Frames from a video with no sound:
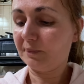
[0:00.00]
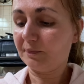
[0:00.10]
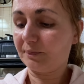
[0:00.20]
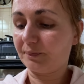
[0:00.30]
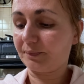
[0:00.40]

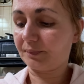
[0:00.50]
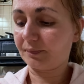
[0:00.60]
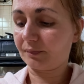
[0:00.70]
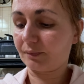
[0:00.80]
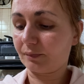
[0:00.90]

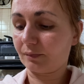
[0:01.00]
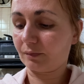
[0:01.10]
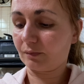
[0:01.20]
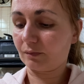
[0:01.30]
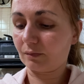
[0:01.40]

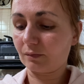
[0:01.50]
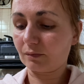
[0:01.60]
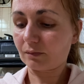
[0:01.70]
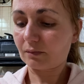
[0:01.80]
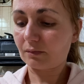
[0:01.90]

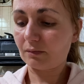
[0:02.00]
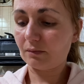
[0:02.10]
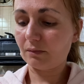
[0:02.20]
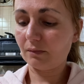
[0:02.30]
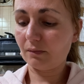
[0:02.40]

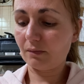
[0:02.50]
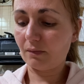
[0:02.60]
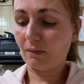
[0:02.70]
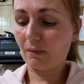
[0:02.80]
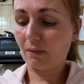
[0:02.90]

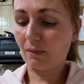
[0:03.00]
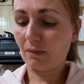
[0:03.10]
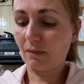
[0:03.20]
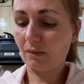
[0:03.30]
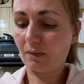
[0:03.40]

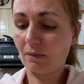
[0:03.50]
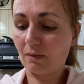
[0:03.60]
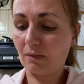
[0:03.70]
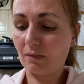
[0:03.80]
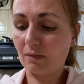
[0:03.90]

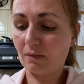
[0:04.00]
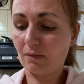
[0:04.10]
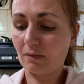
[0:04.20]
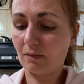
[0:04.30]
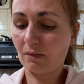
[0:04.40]

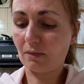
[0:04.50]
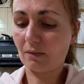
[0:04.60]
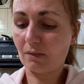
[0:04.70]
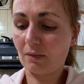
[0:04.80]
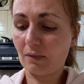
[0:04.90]

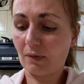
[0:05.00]
(no one is talking)